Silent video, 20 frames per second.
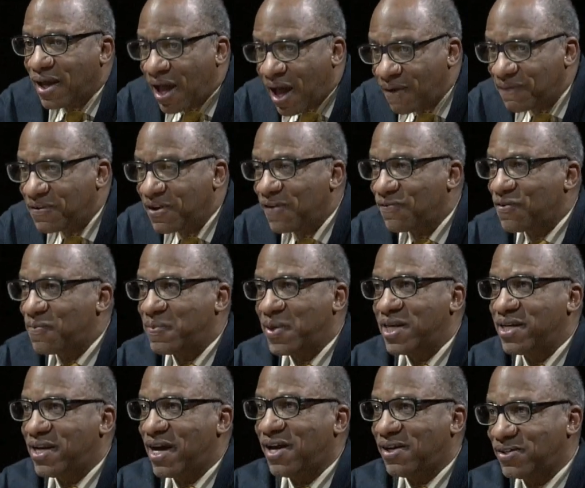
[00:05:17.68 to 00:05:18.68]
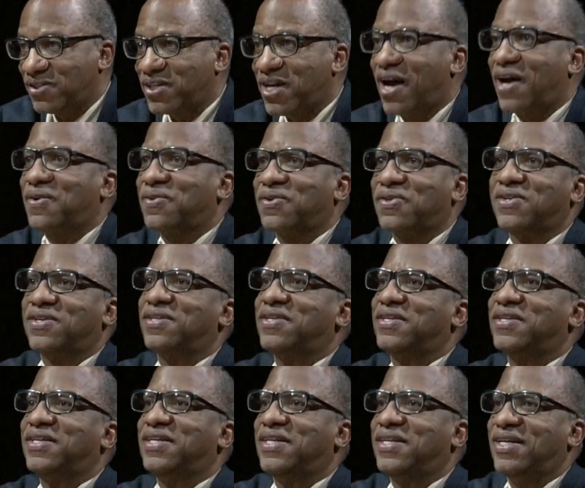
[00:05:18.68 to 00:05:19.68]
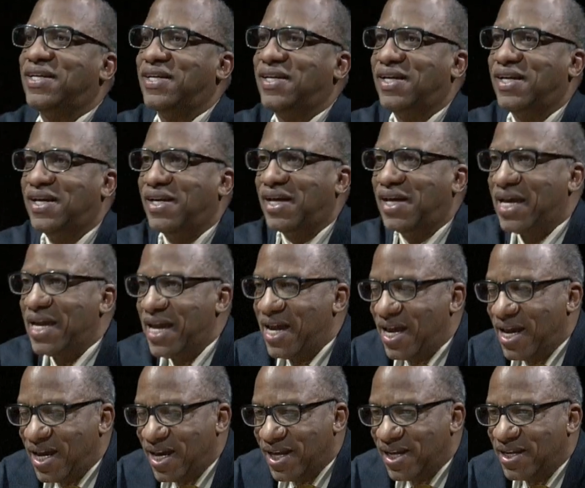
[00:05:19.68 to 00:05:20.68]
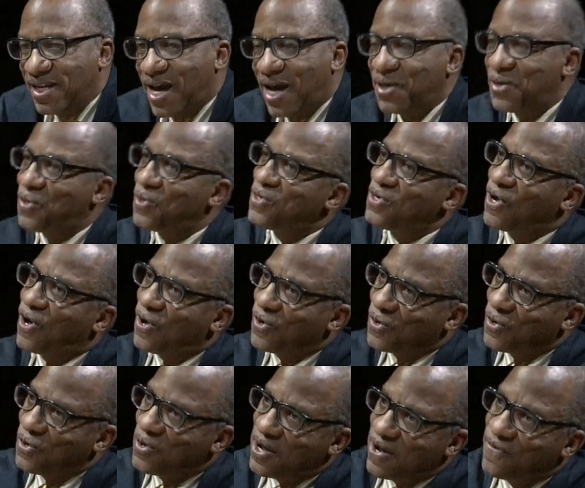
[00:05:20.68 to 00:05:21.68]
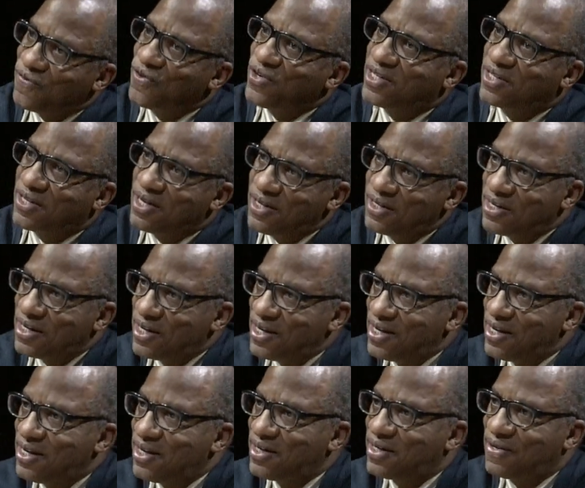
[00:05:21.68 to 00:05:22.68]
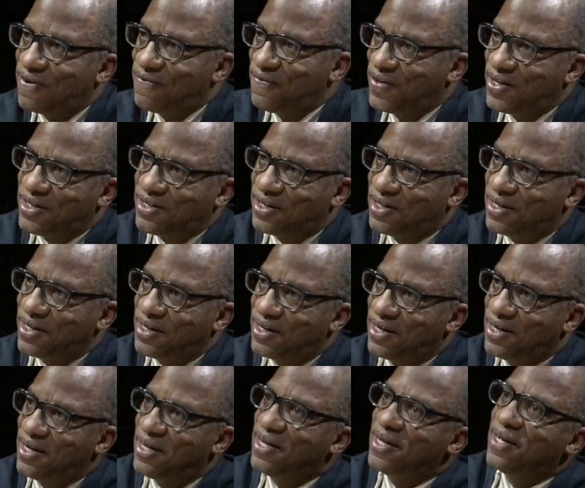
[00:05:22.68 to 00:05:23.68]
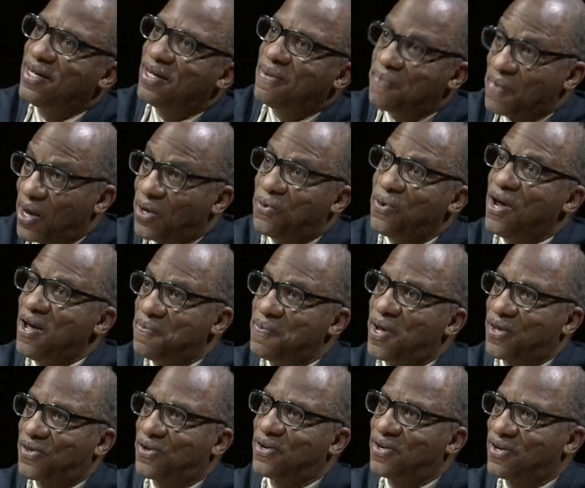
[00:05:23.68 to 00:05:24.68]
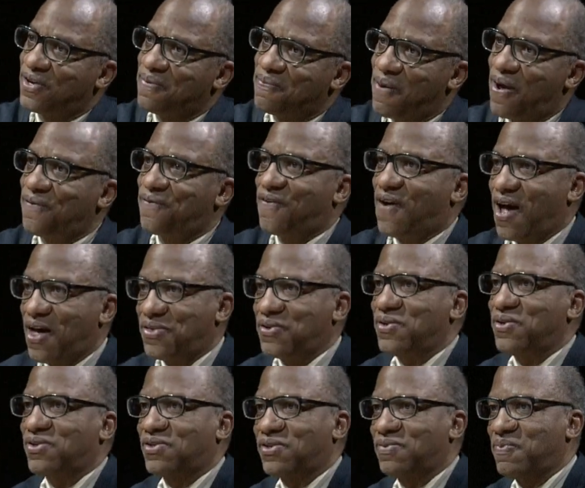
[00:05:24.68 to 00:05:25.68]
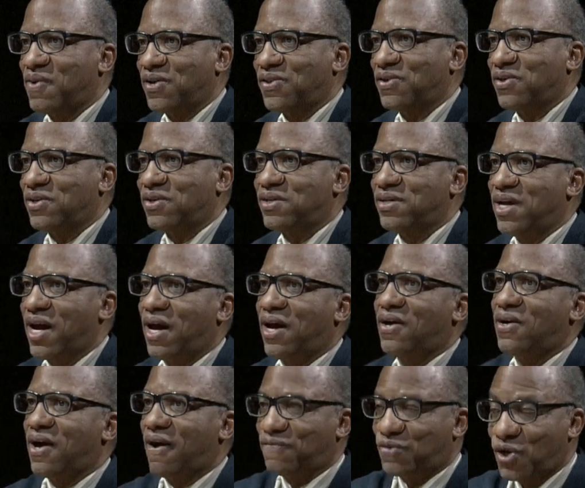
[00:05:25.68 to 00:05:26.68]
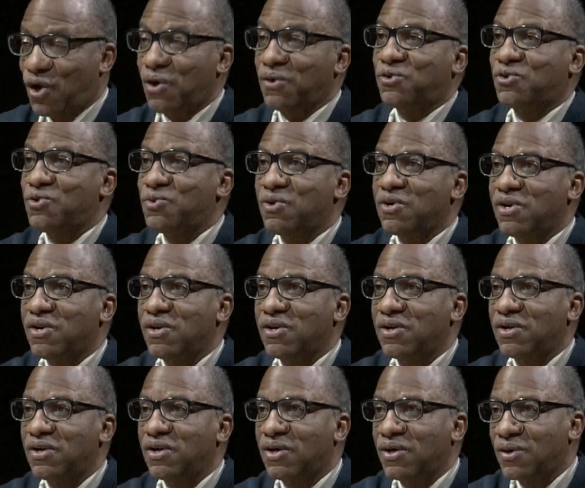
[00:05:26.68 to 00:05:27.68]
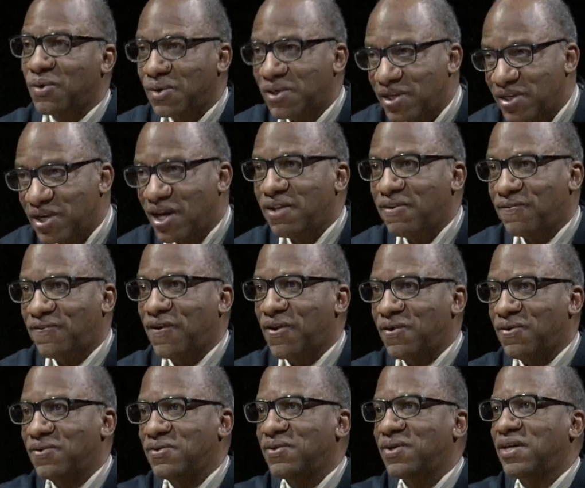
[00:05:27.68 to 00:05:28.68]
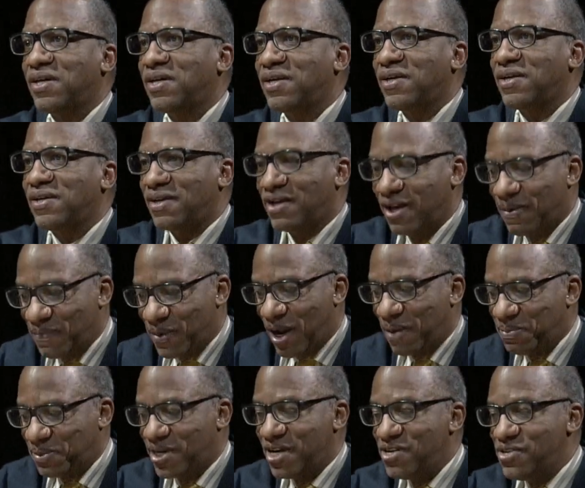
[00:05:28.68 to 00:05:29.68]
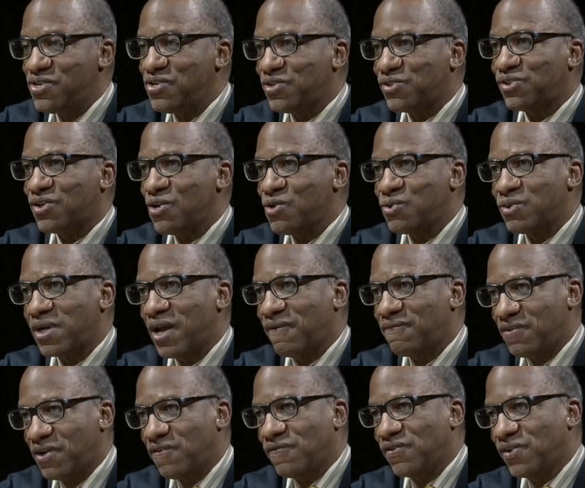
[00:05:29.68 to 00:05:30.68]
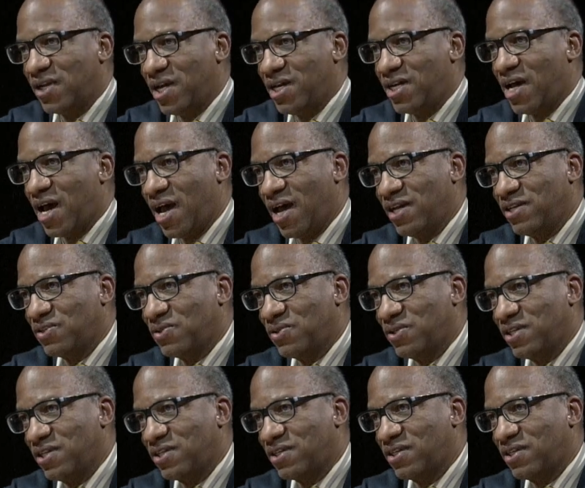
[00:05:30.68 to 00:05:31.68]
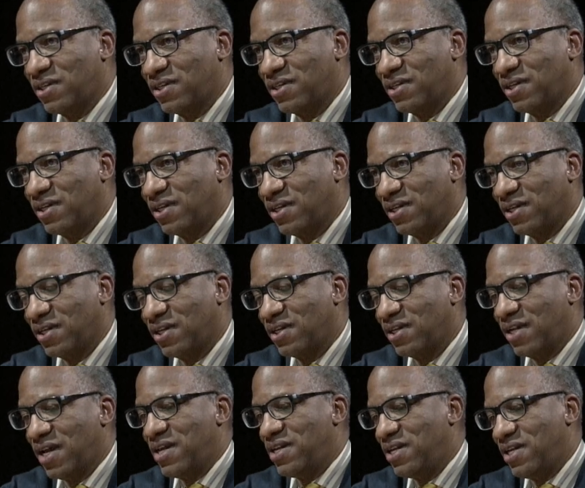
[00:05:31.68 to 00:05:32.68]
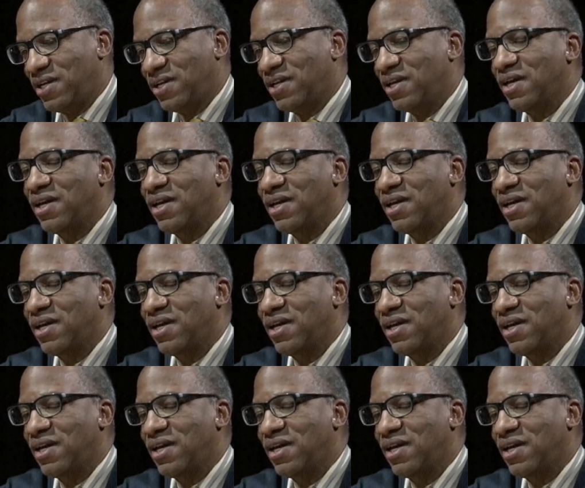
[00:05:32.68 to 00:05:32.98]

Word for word: I've never been down south. Mm. And I know y'all go every Sunday to visit my grandmother, my father's mother. Now, I've talked to her on the telephone, but I'm ten years old and I've never laid eyes mm. on this lady.